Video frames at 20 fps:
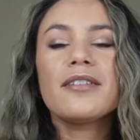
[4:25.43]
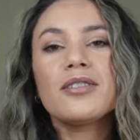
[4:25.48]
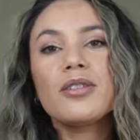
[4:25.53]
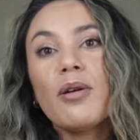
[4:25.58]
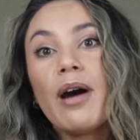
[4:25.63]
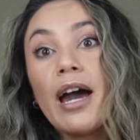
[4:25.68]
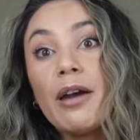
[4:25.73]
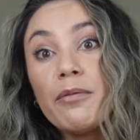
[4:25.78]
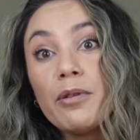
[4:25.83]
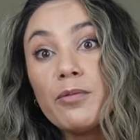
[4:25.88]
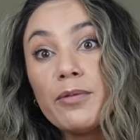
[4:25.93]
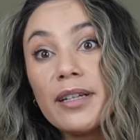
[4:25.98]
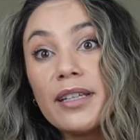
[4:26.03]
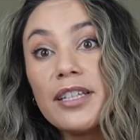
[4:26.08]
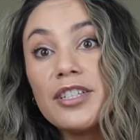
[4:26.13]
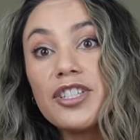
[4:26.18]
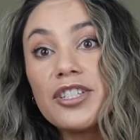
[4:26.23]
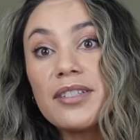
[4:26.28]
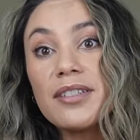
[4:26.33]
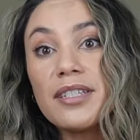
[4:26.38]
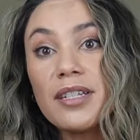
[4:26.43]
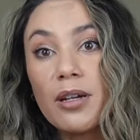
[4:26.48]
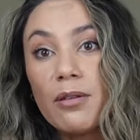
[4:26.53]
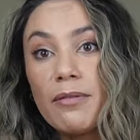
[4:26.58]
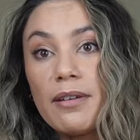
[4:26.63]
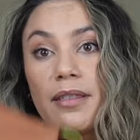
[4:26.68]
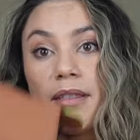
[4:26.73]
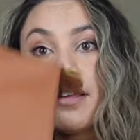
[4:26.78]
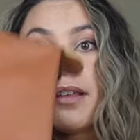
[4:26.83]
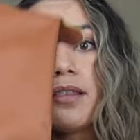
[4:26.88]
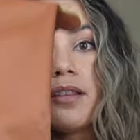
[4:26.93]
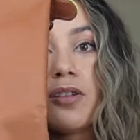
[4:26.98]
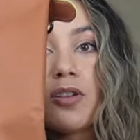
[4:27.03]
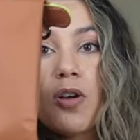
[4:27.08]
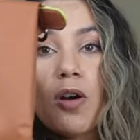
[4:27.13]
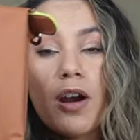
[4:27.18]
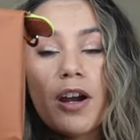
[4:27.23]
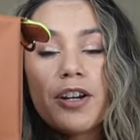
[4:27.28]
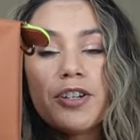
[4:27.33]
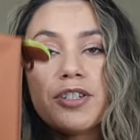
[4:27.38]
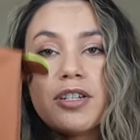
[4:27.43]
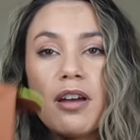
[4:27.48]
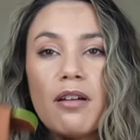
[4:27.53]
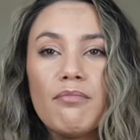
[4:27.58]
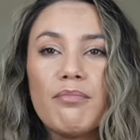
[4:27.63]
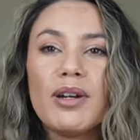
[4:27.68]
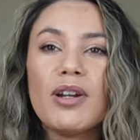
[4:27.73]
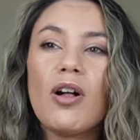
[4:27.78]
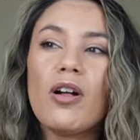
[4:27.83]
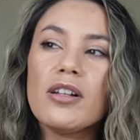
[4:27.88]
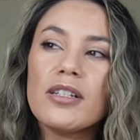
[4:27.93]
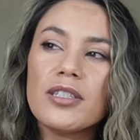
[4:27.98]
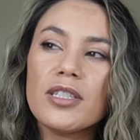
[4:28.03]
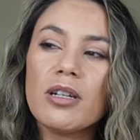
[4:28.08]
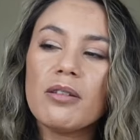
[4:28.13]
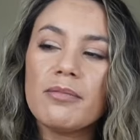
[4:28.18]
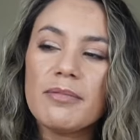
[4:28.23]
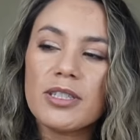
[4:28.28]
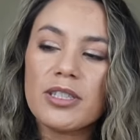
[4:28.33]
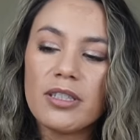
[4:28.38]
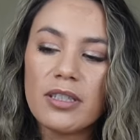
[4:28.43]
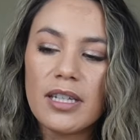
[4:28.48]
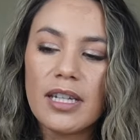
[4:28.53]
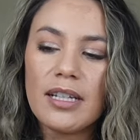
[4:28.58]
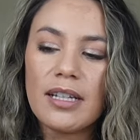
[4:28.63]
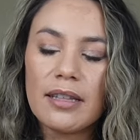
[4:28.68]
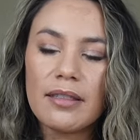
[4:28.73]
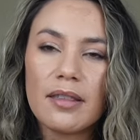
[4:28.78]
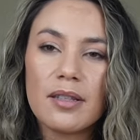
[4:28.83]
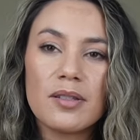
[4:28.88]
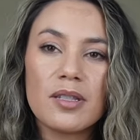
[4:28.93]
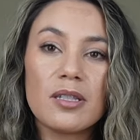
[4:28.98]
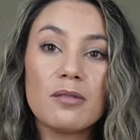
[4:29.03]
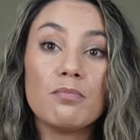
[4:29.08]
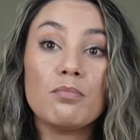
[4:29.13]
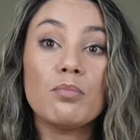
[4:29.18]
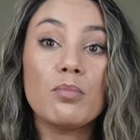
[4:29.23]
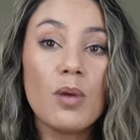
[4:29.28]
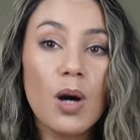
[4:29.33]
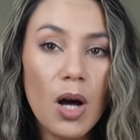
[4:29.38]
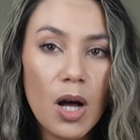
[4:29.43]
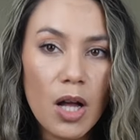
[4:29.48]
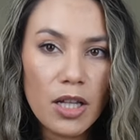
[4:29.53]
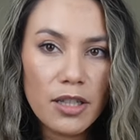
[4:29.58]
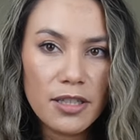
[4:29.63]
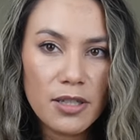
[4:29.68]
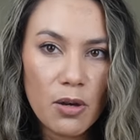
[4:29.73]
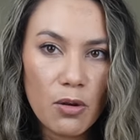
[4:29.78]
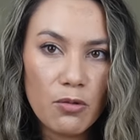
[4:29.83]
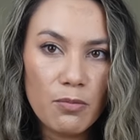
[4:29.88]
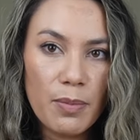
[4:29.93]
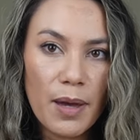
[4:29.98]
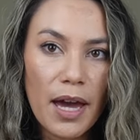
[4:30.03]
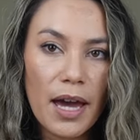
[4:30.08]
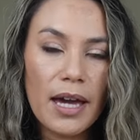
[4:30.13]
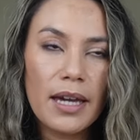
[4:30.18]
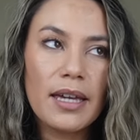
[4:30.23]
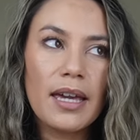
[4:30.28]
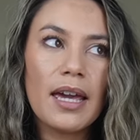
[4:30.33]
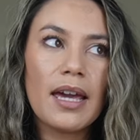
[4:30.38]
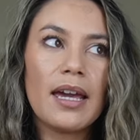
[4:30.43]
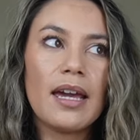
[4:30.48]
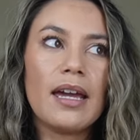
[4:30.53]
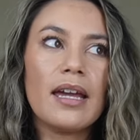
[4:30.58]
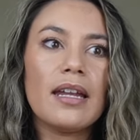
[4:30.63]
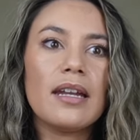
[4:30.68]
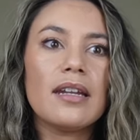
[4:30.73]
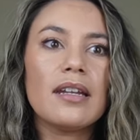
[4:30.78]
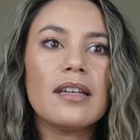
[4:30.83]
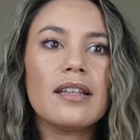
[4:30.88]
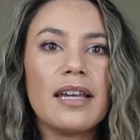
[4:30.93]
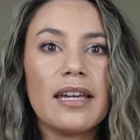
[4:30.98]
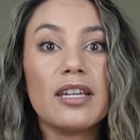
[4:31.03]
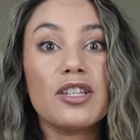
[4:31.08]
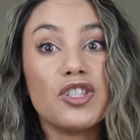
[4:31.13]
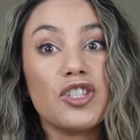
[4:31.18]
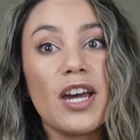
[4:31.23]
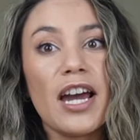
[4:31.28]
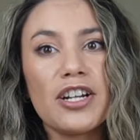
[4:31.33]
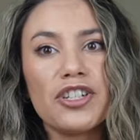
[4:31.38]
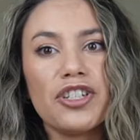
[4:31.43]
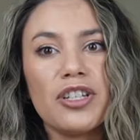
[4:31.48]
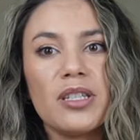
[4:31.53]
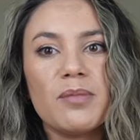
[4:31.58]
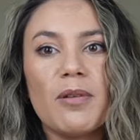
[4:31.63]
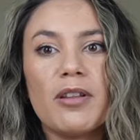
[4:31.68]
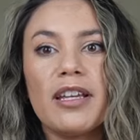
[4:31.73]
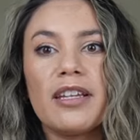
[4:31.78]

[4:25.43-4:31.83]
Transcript: So I would really just stick with the large, but also I was looking at the small tote bag, and like, it's actually small.